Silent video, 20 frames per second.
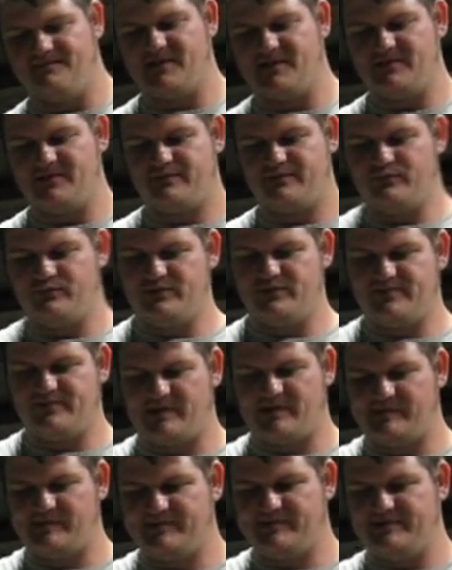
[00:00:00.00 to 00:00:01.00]
It would
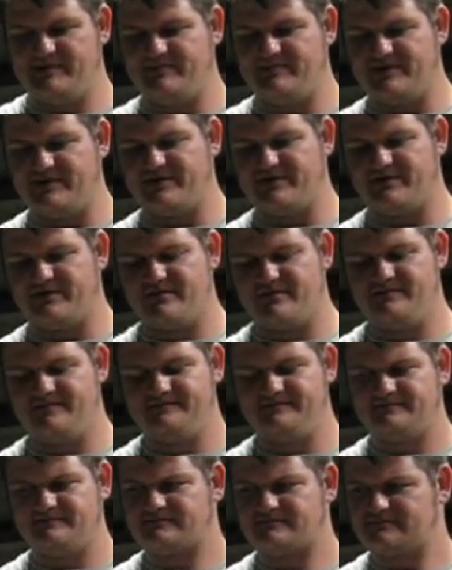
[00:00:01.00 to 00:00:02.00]
probably be better
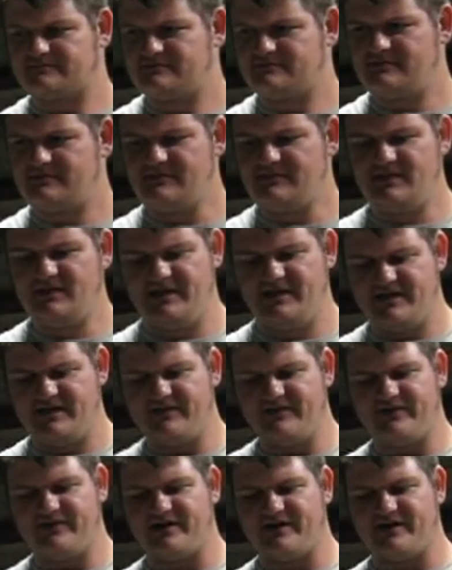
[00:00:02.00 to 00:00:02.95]
if